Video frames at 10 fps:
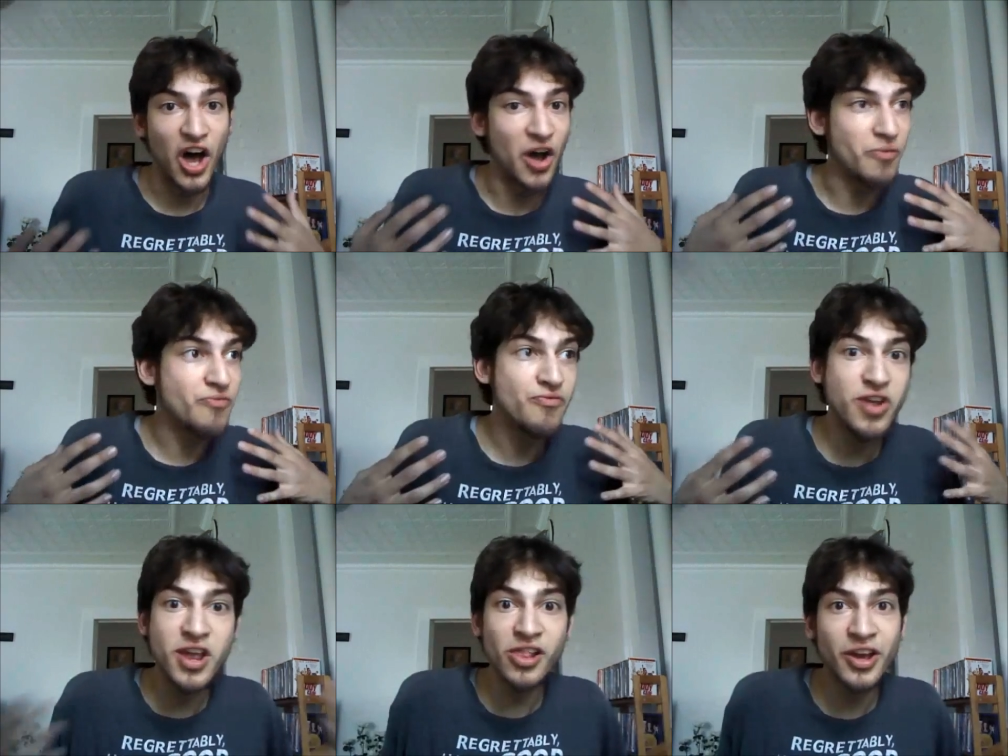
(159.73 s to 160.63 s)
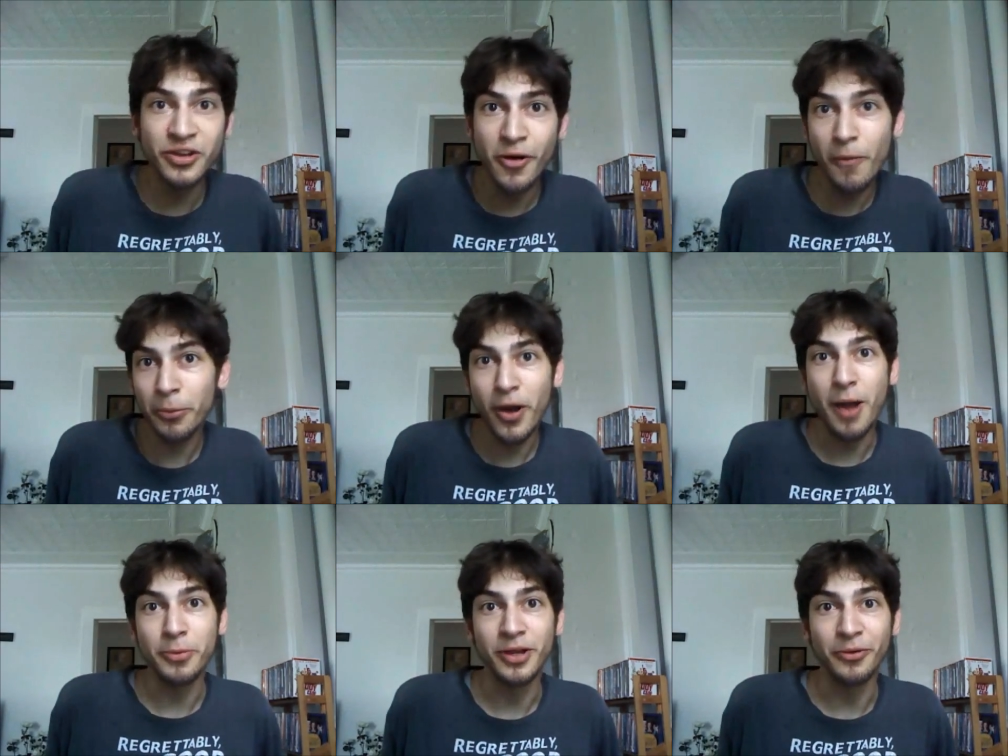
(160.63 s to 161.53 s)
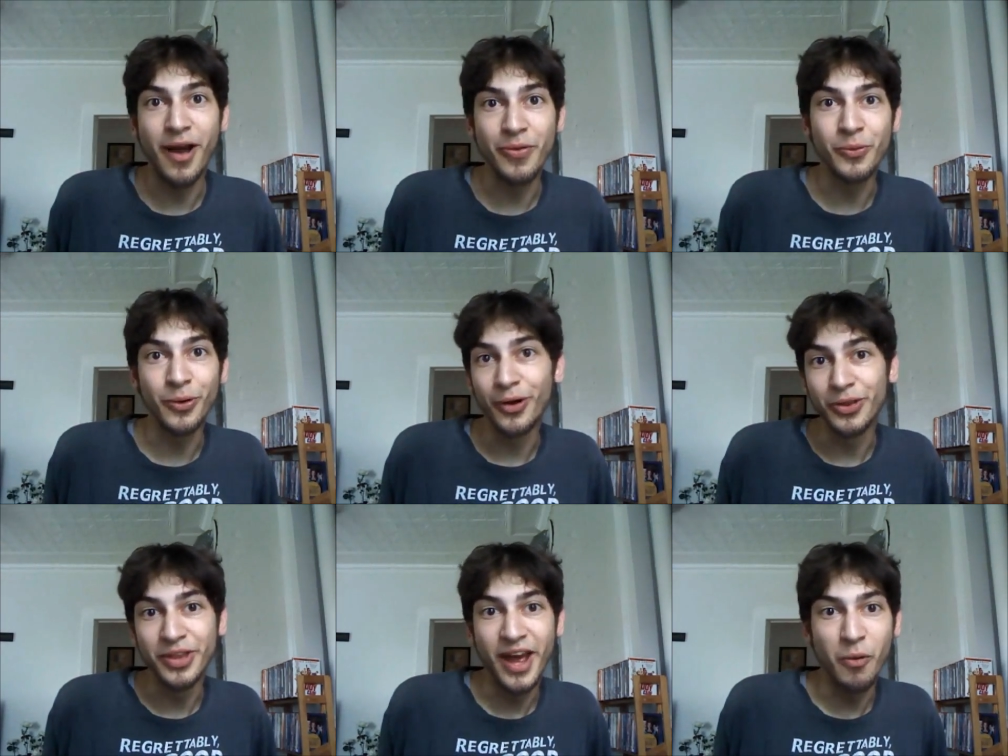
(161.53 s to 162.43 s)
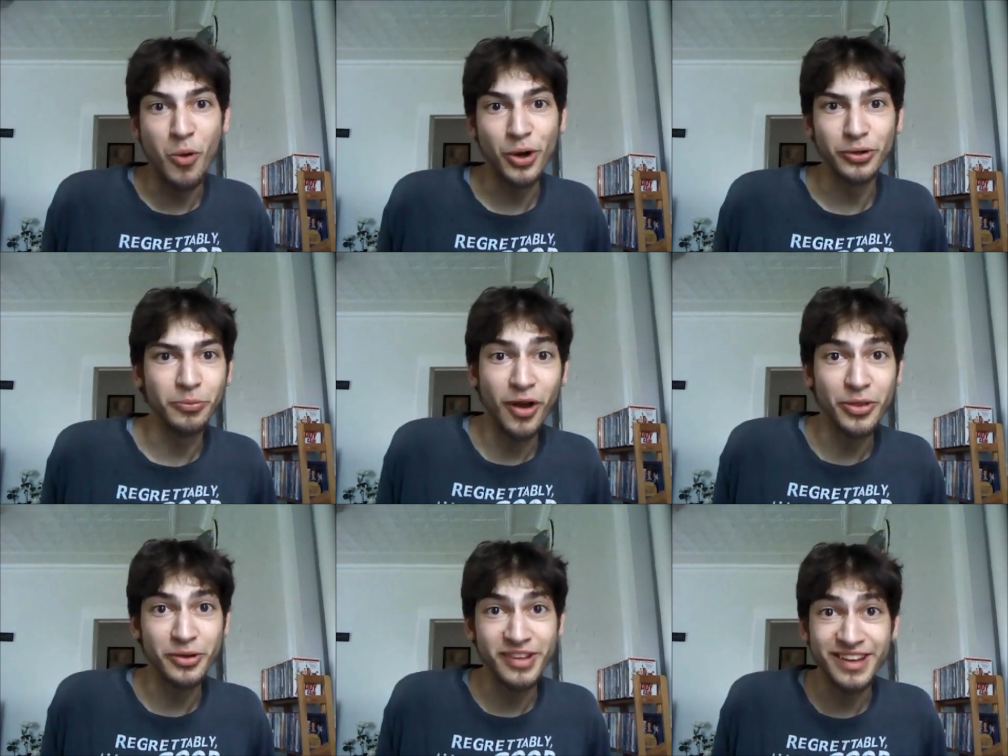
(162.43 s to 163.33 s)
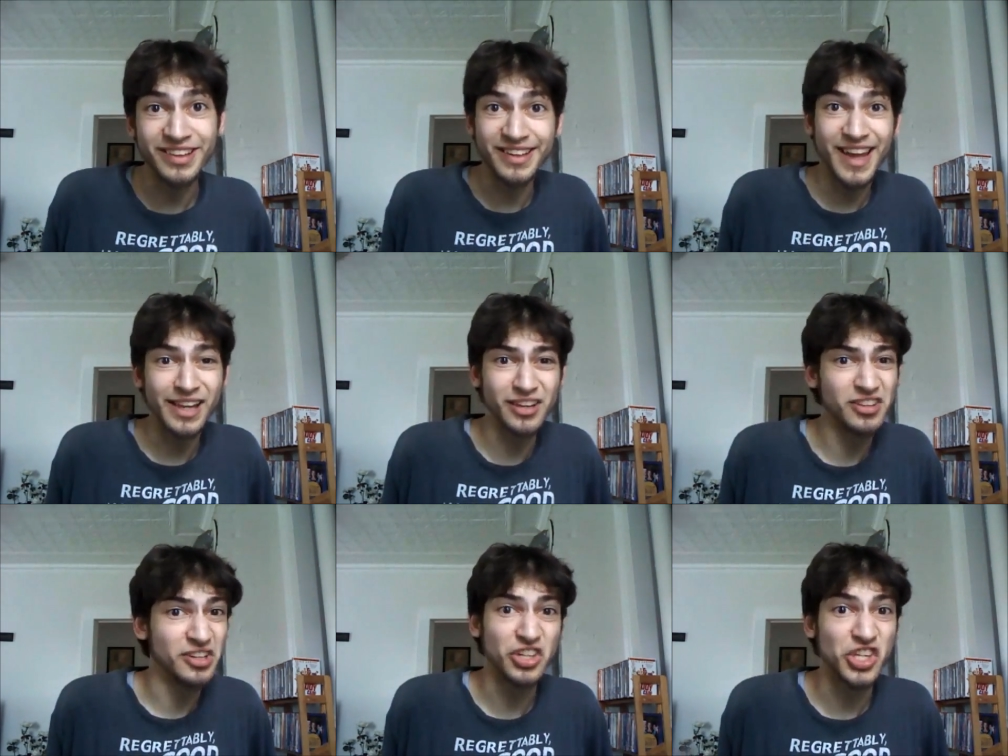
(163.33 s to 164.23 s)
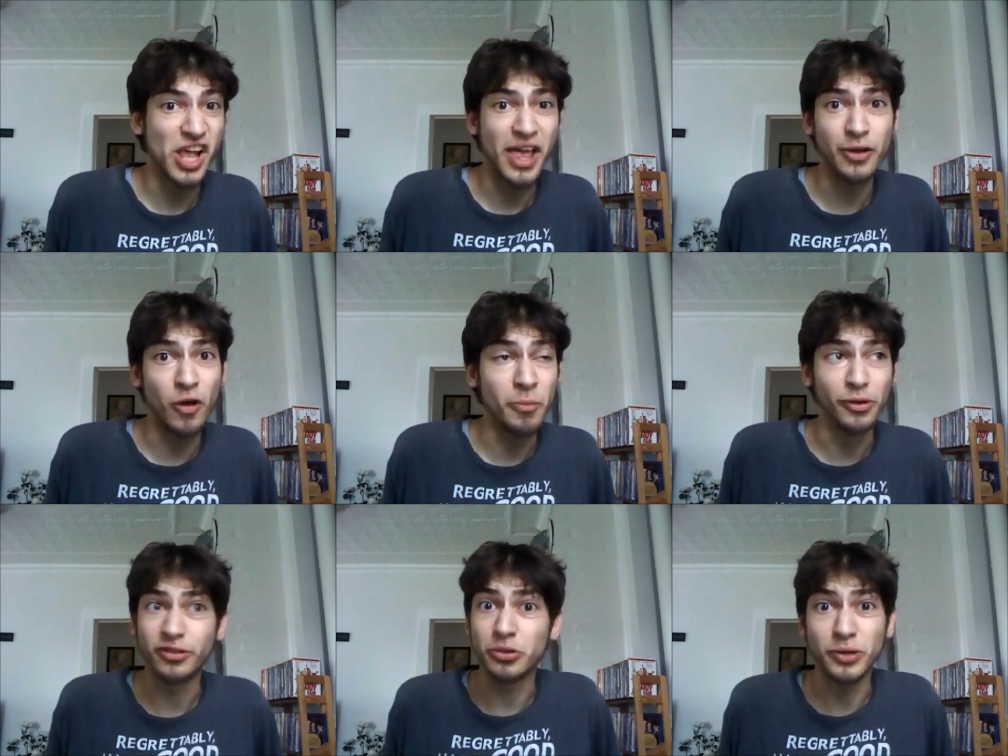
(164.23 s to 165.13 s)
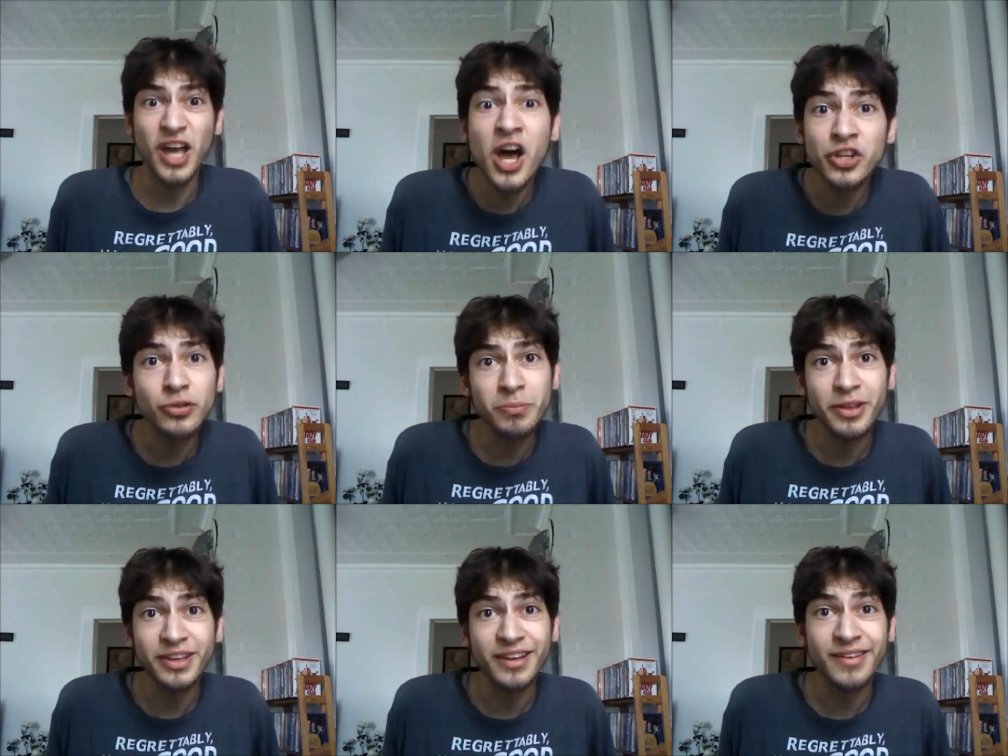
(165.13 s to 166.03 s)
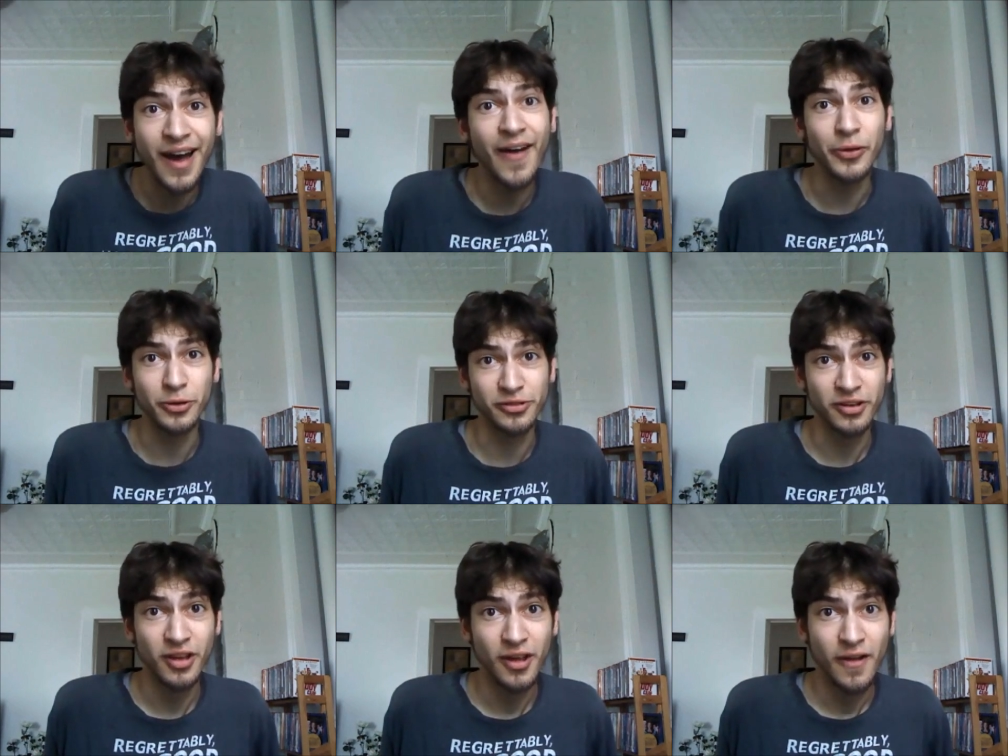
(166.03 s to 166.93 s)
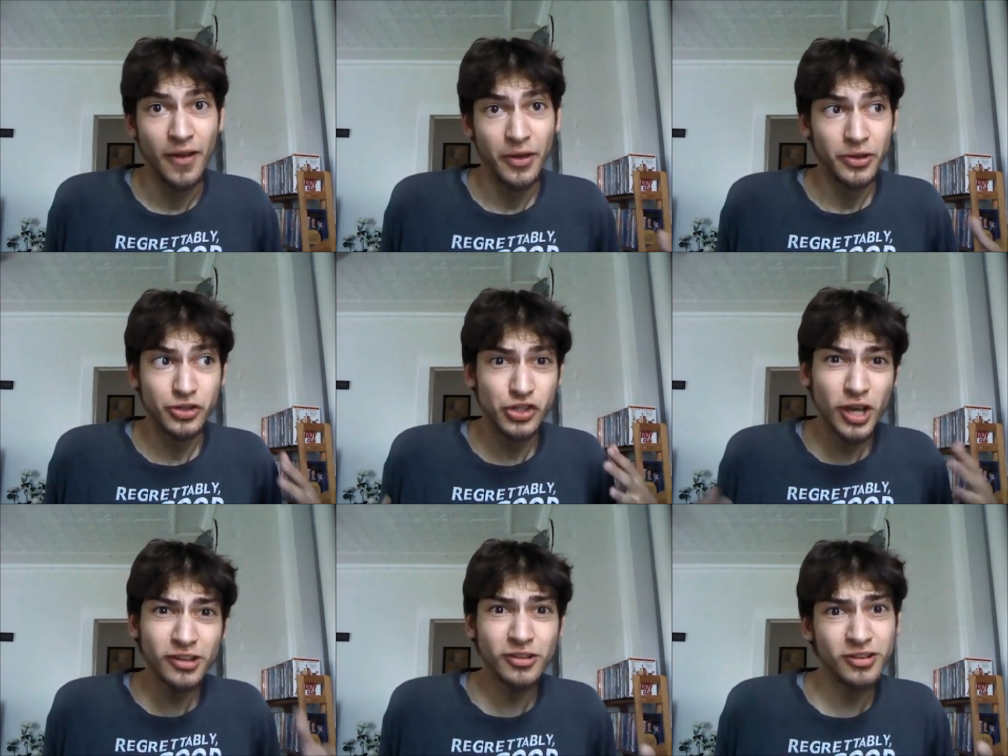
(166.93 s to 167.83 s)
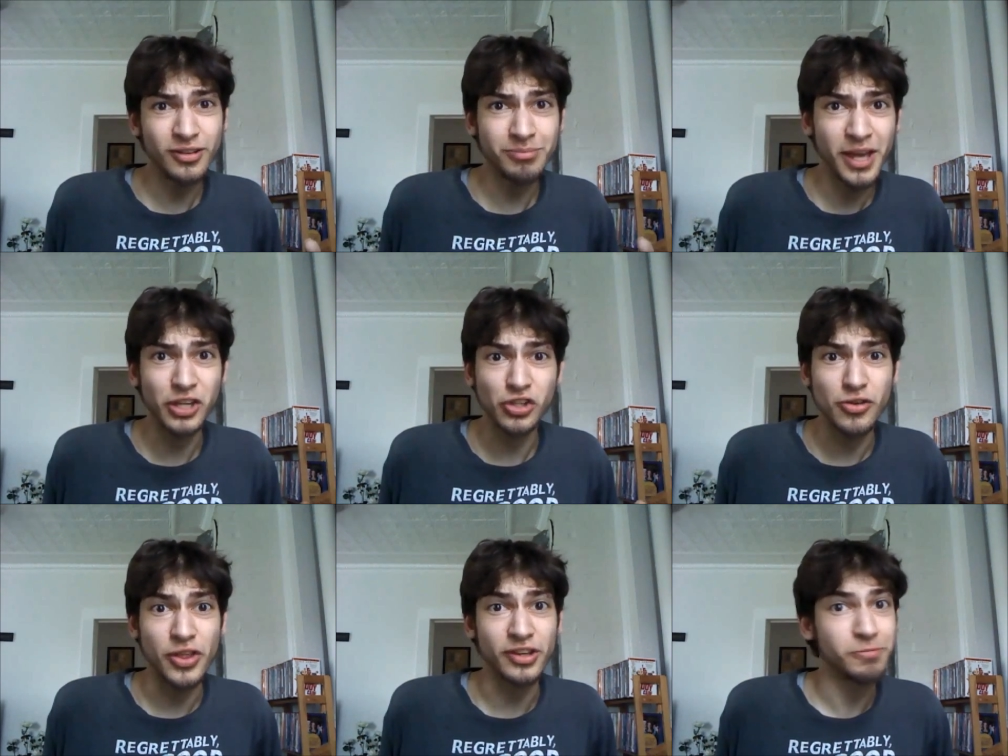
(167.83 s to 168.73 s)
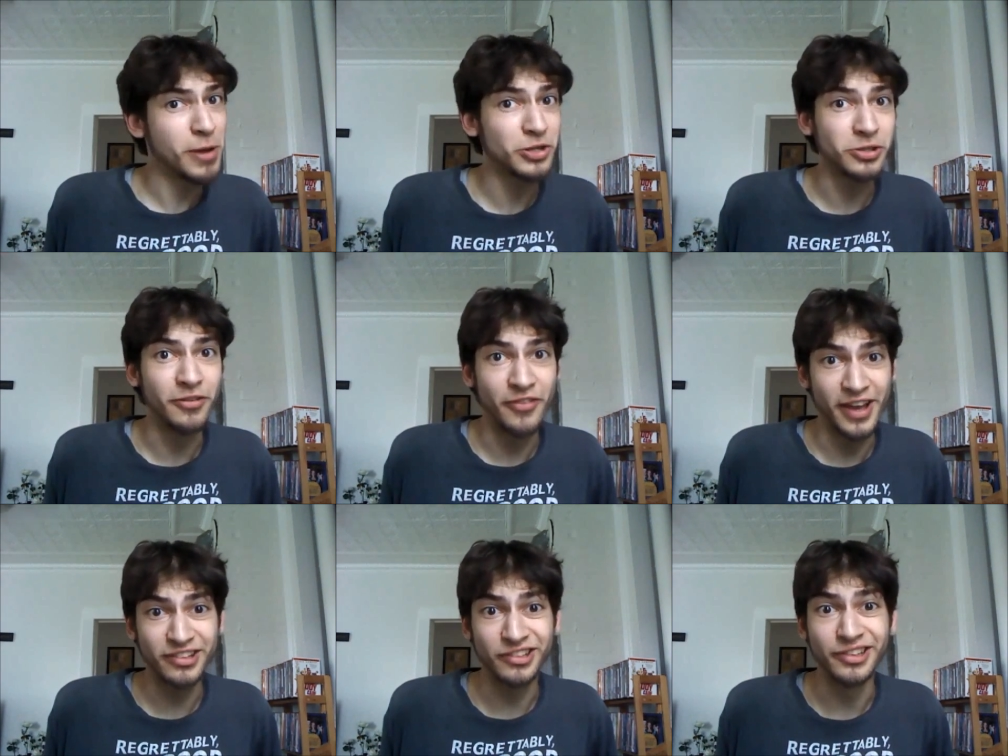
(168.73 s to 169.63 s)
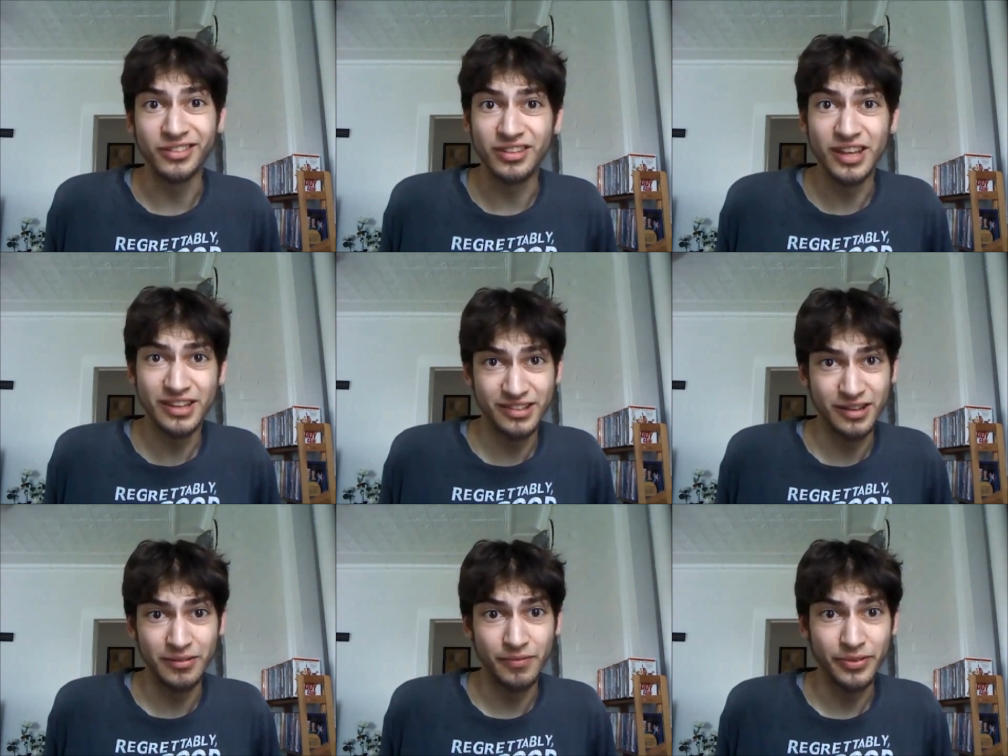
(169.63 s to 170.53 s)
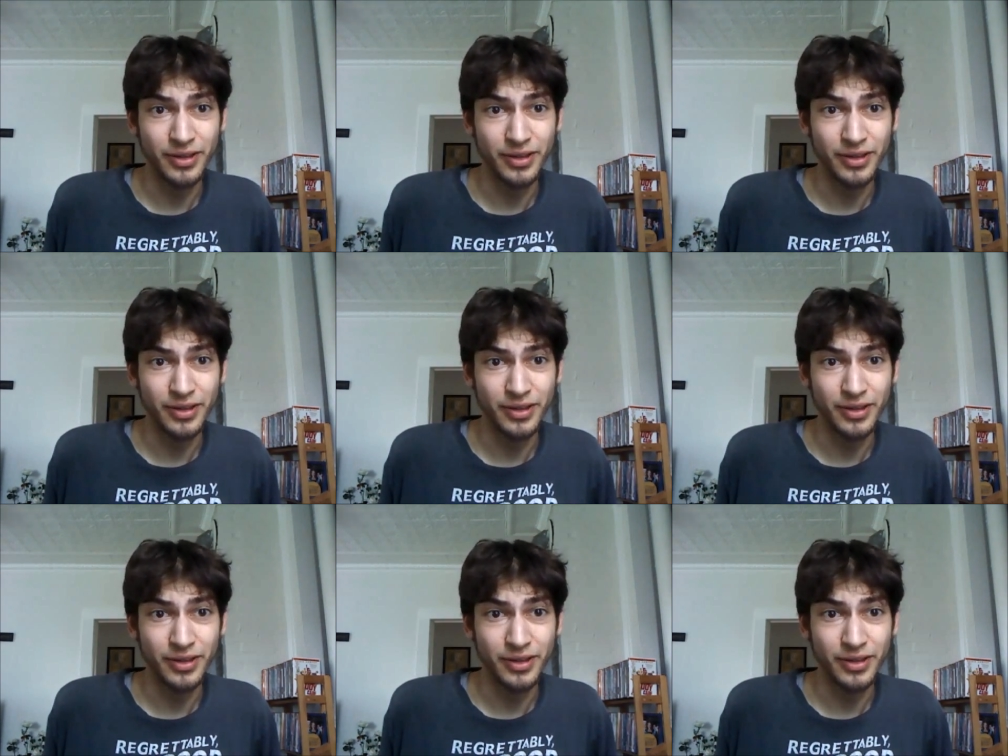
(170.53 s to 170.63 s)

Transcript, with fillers: a real unknown property around the world that Warner Brothers has decided to shell out almost $300 million just to make sure that the special effects look decent